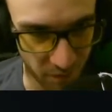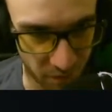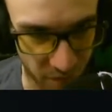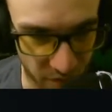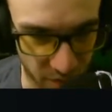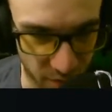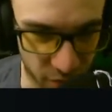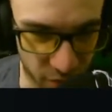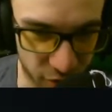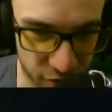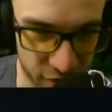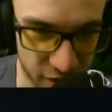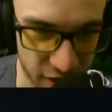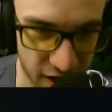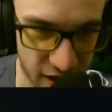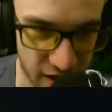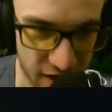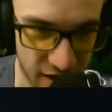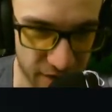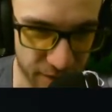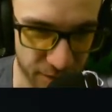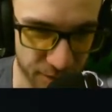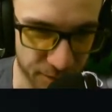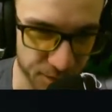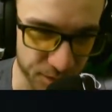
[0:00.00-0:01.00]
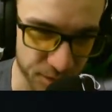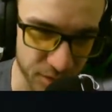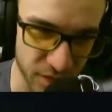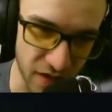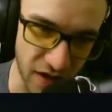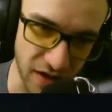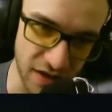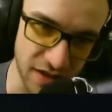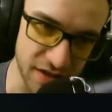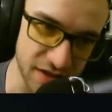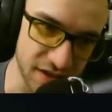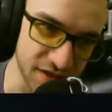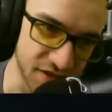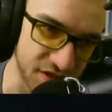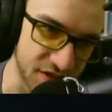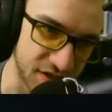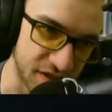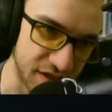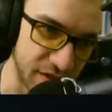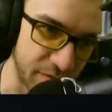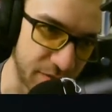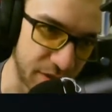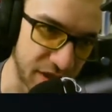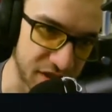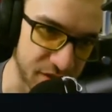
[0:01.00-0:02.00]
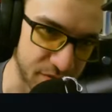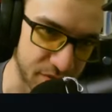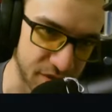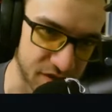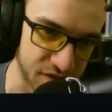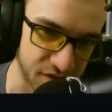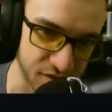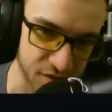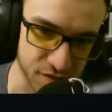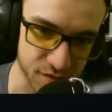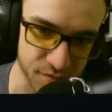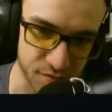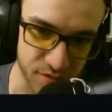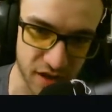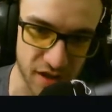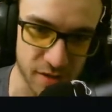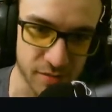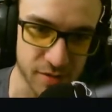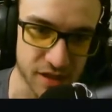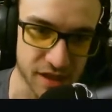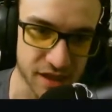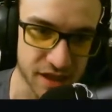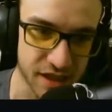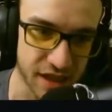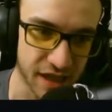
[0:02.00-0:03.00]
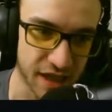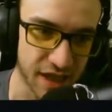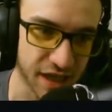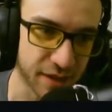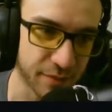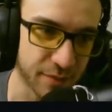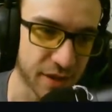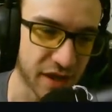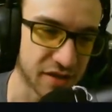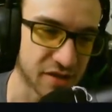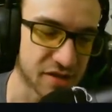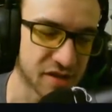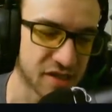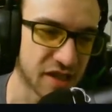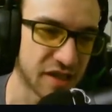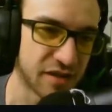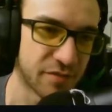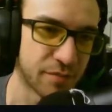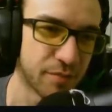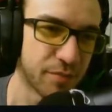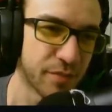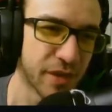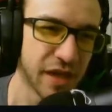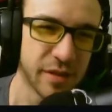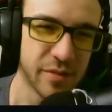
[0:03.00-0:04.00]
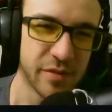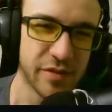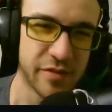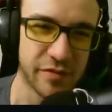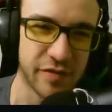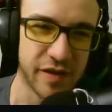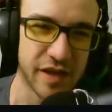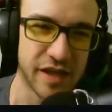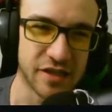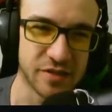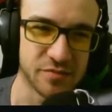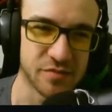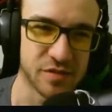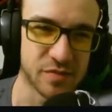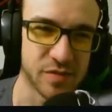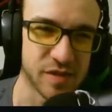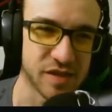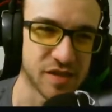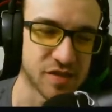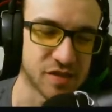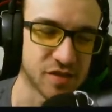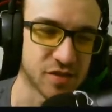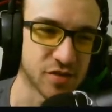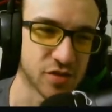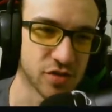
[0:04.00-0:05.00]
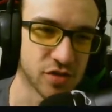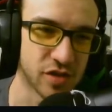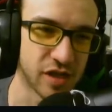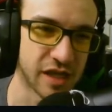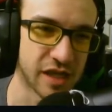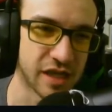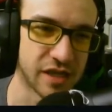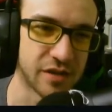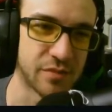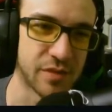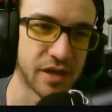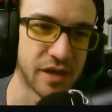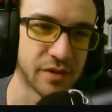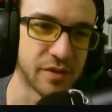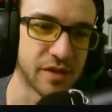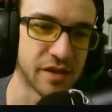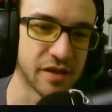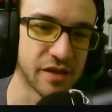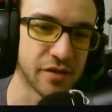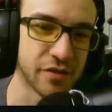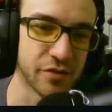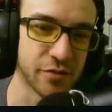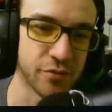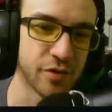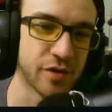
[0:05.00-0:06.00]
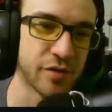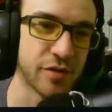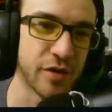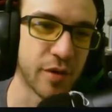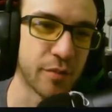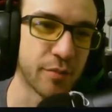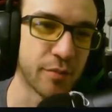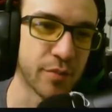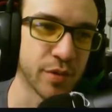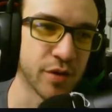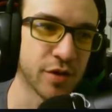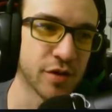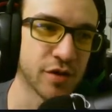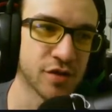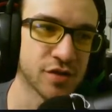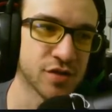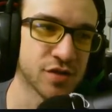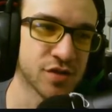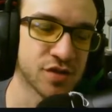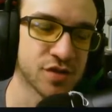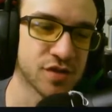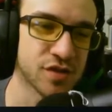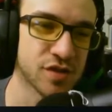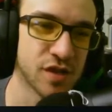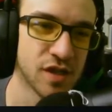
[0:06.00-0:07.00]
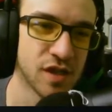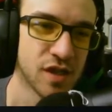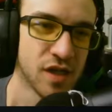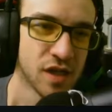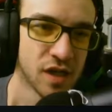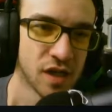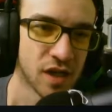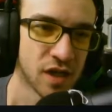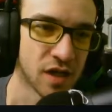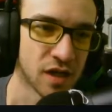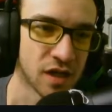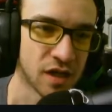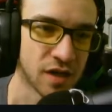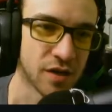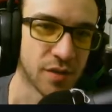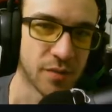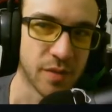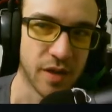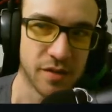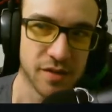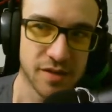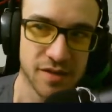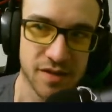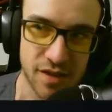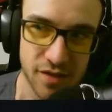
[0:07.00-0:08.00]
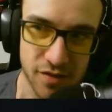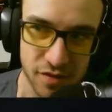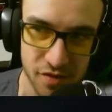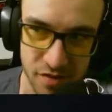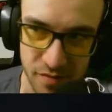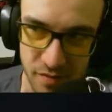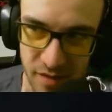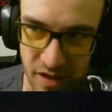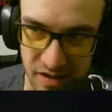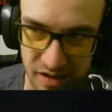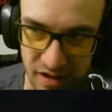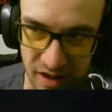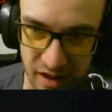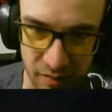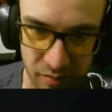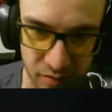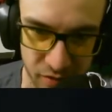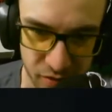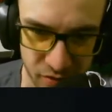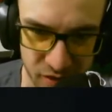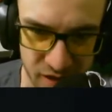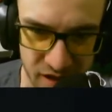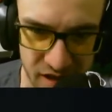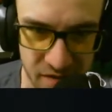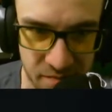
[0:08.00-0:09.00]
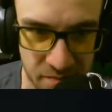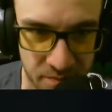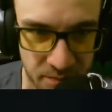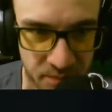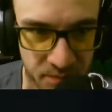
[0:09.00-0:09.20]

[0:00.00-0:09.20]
Moving on, this is the best pistol probably in the game outside of maybe Phantom's pistol and maybe the 3-round burst. I would say those are my top 3.